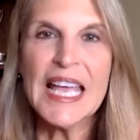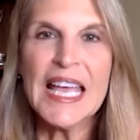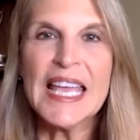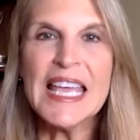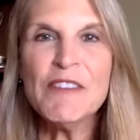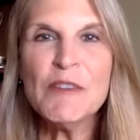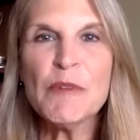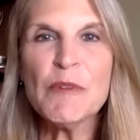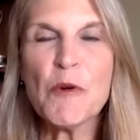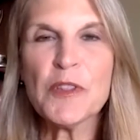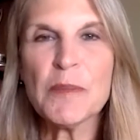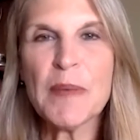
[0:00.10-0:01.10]
Even
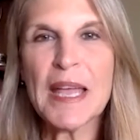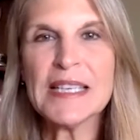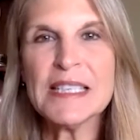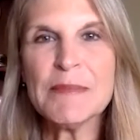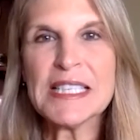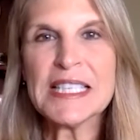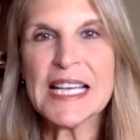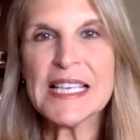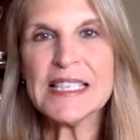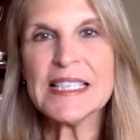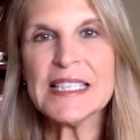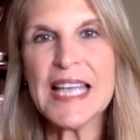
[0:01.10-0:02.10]
before the pandemic,
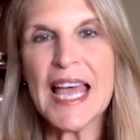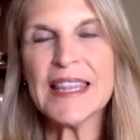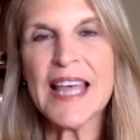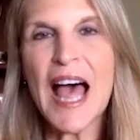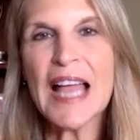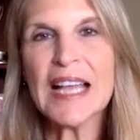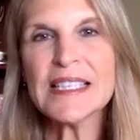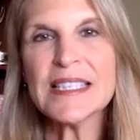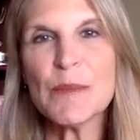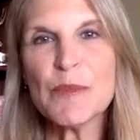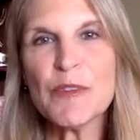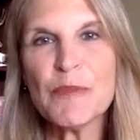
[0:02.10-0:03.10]
Texas had the highest
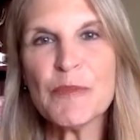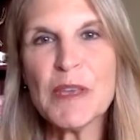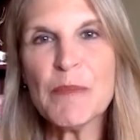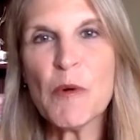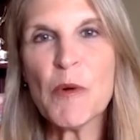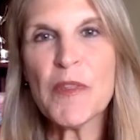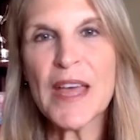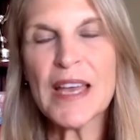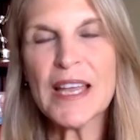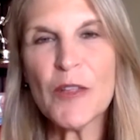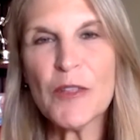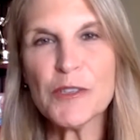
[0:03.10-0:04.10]
number of people without
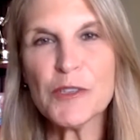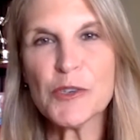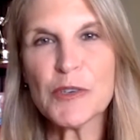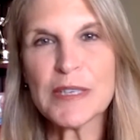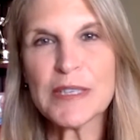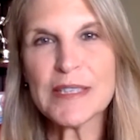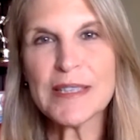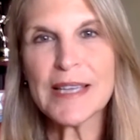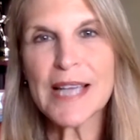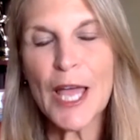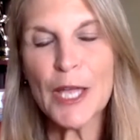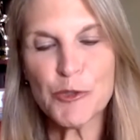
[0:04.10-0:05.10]
health insurance in
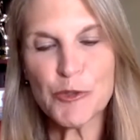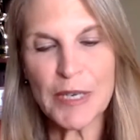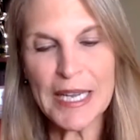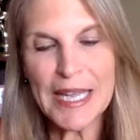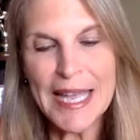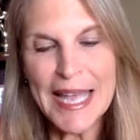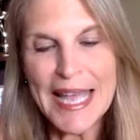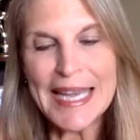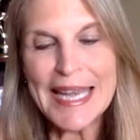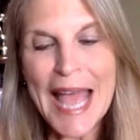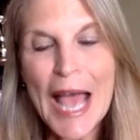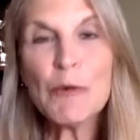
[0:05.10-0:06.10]
the country.
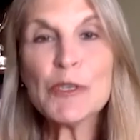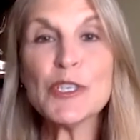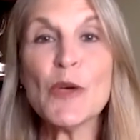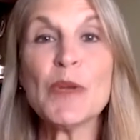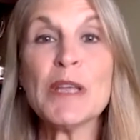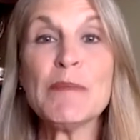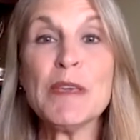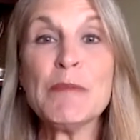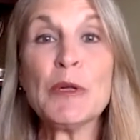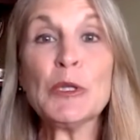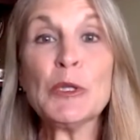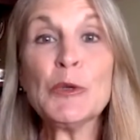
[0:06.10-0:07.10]
Now, with so many
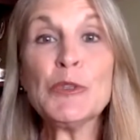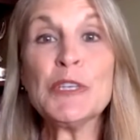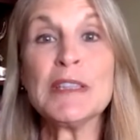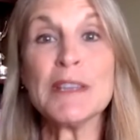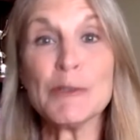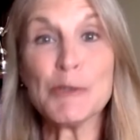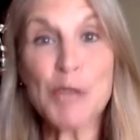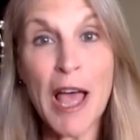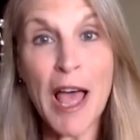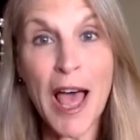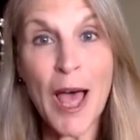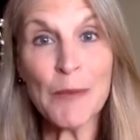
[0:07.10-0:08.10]
people losing their
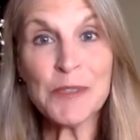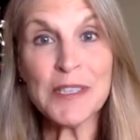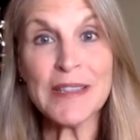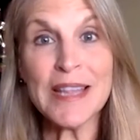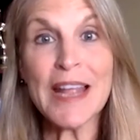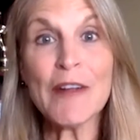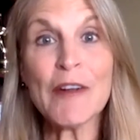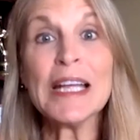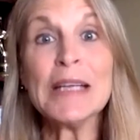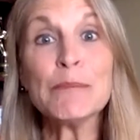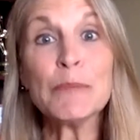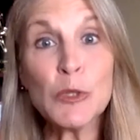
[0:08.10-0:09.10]
jobs and their
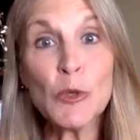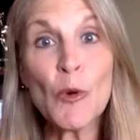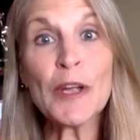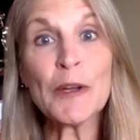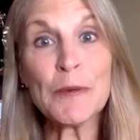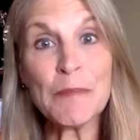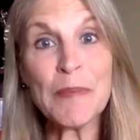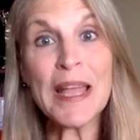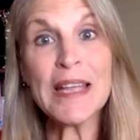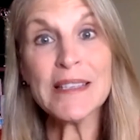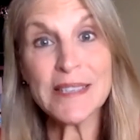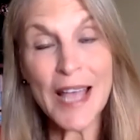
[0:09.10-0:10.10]
employer
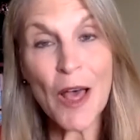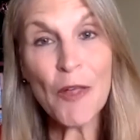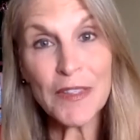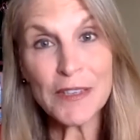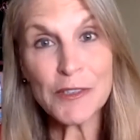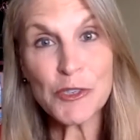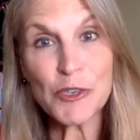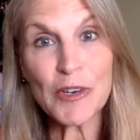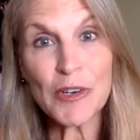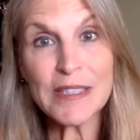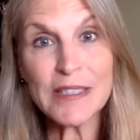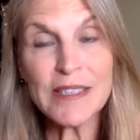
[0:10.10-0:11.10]
based health
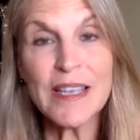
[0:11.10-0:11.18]
insurance,